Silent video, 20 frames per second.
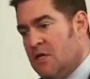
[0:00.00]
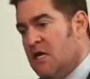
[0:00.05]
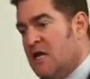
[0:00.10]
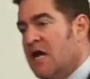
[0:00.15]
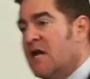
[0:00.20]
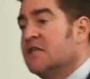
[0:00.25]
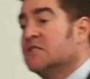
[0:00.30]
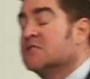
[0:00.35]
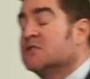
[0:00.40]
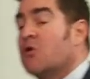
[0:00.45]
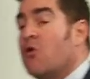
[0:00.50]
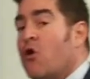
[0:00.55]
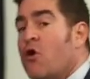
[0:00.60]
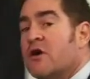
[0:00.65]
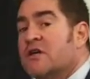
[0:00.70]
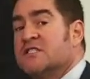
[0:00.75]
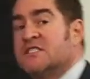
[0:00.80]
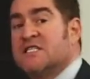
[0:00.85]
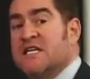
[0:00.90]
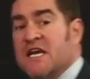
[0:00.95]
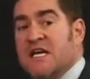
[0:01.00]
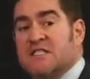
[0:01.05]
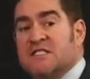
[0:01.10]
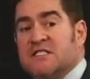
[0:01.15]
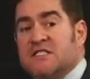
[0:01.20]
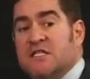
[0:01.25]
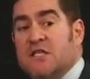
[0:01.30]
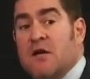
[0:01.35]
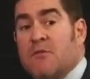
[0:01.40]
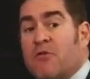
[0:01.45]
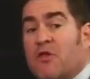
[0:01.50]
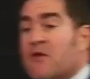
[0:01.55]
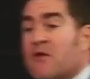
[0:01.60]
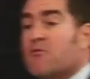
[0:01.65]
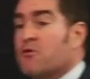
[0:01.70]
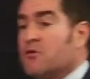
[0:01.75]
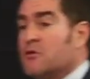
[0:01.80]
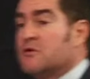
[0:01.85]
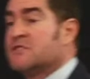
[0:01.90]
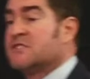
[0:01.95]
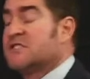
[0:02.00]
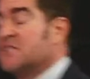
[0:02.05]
And as long as the NCAA rules